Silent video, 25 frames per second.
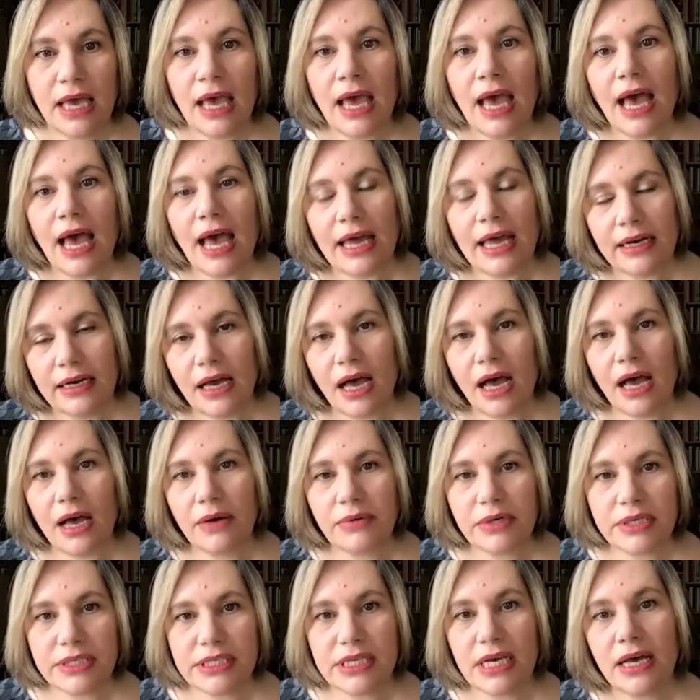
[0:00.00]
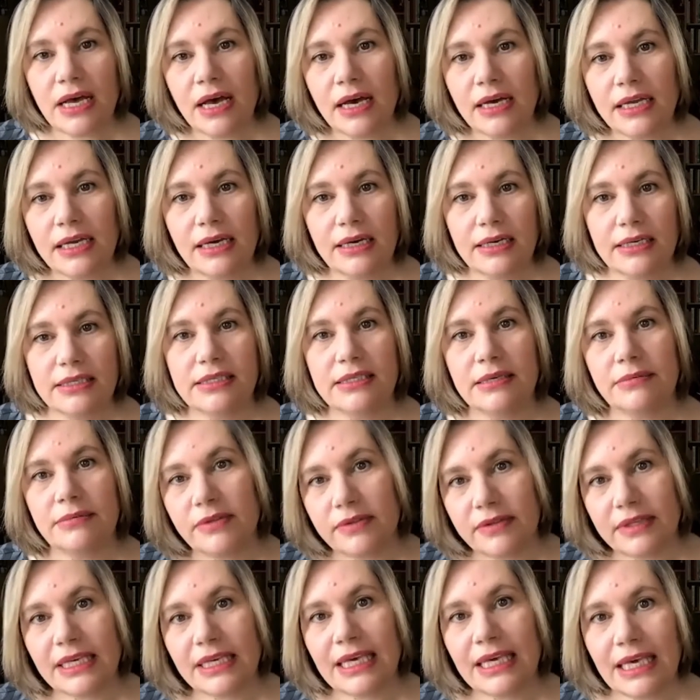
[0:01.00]
And I want to highlight some of the
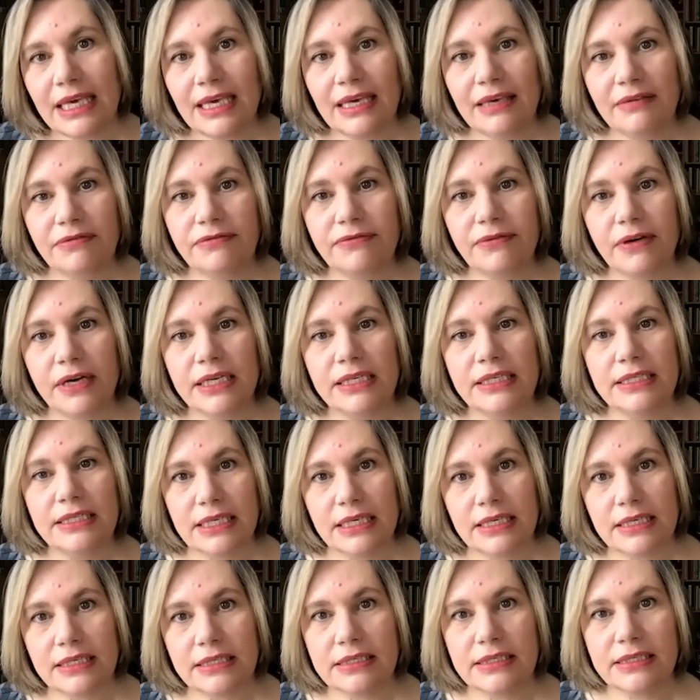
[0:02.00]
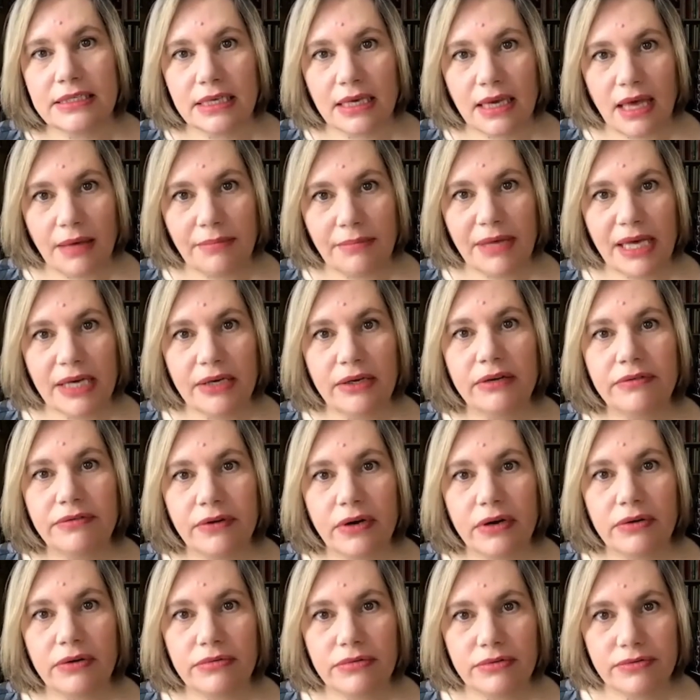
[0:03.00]
key findings to come out of our
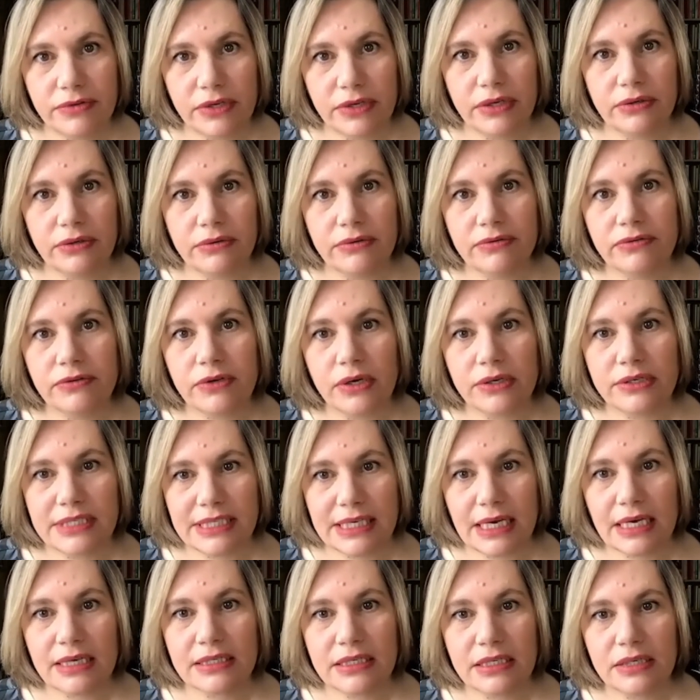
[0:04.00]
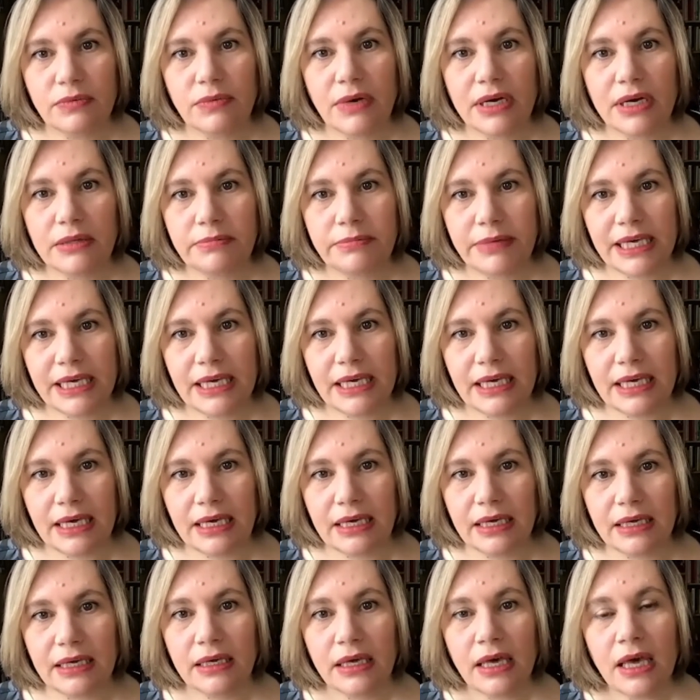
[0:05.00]
review of contact and well-being.